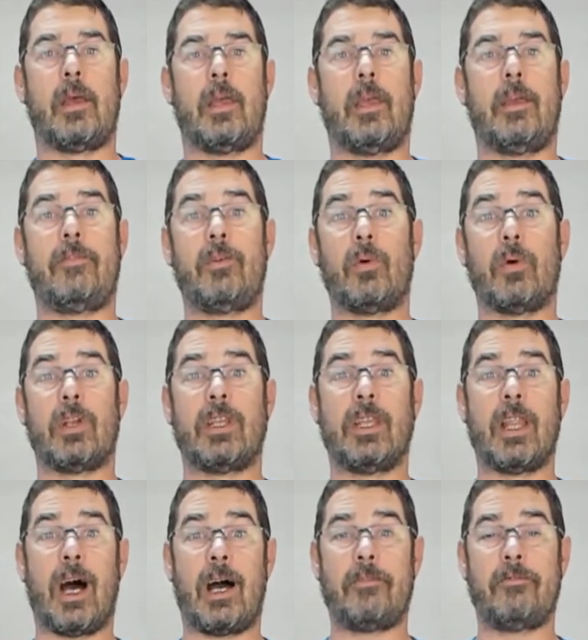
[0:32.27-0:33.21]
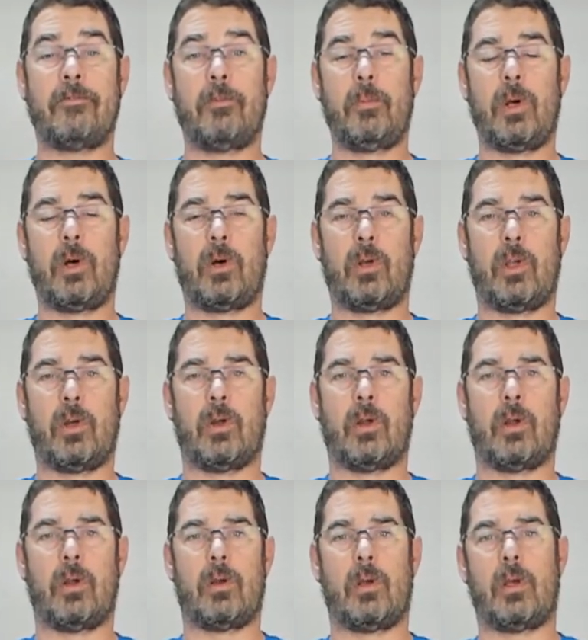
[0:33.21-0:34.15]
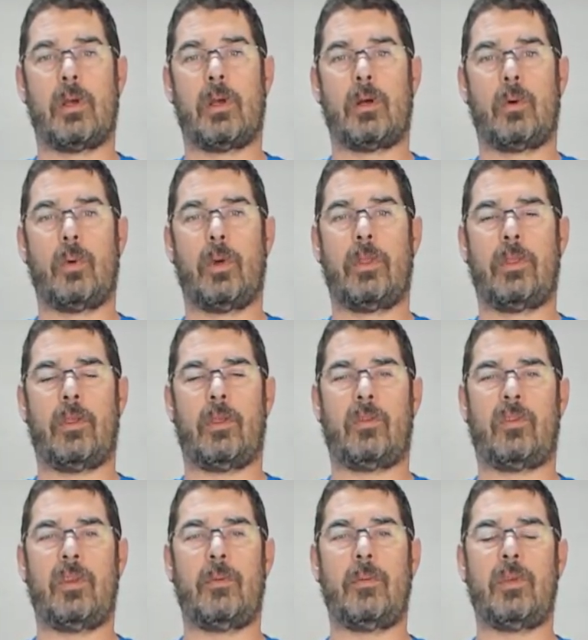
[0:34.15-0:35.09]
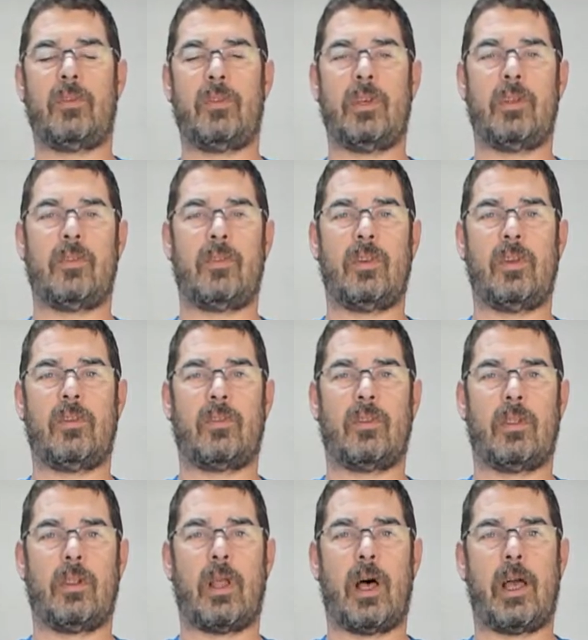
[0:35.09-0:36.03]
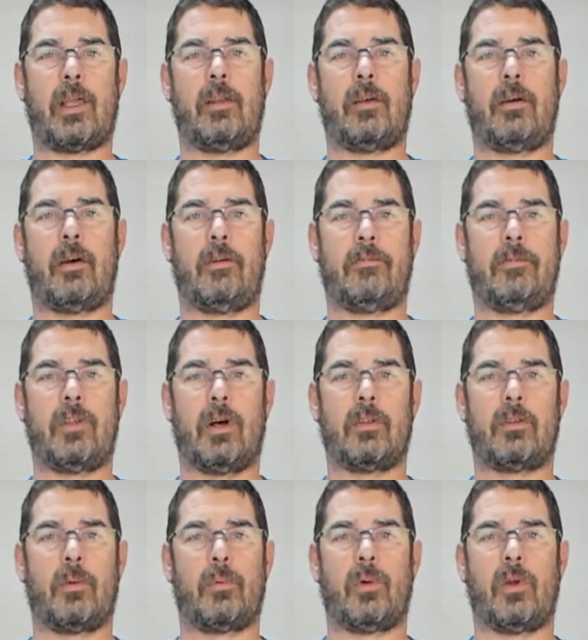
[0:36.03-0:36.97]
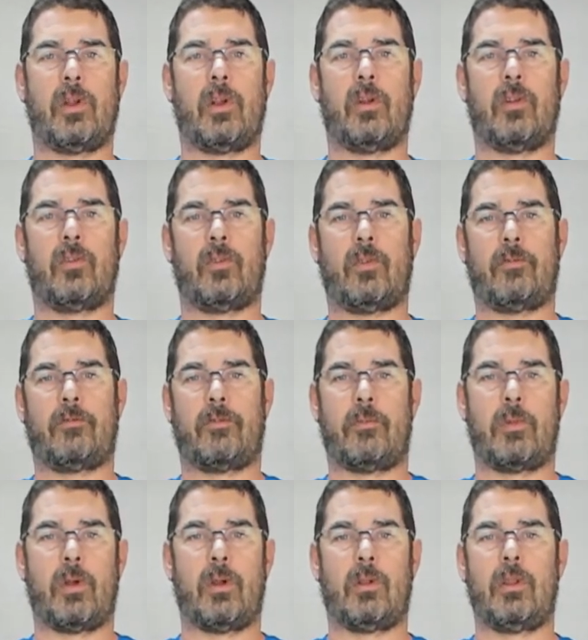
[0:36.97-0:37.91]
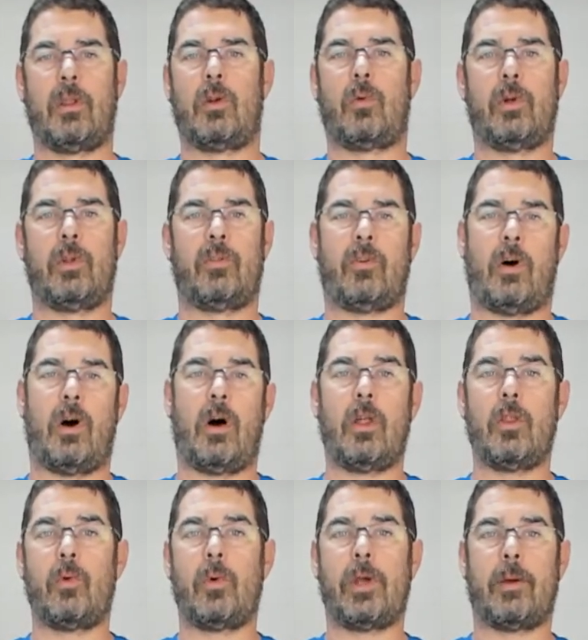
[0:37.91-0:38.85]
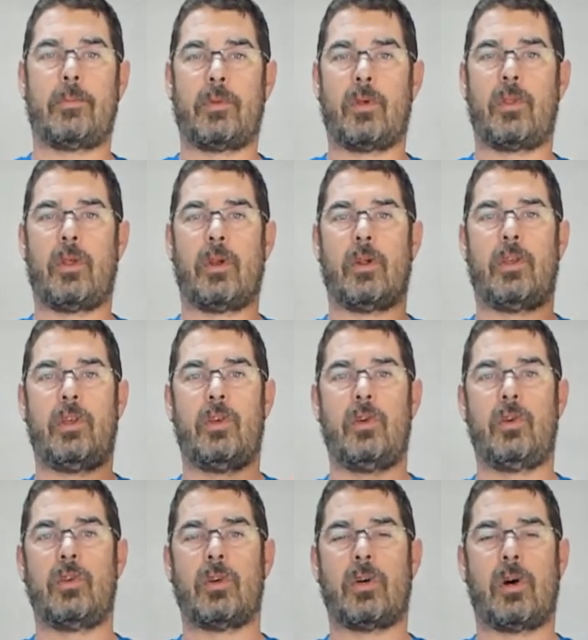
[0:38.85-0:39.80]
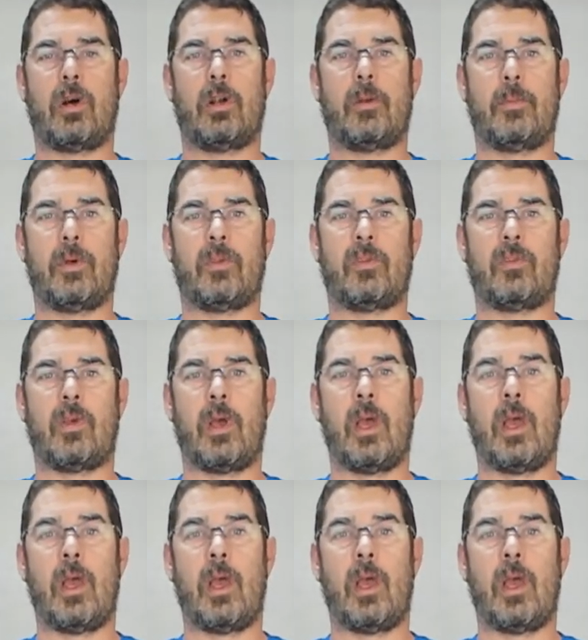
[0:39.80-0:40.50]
If you are not familiar with SeeMeCNC's line of Delta printers, from their little ones all the way up to their huge Artemis,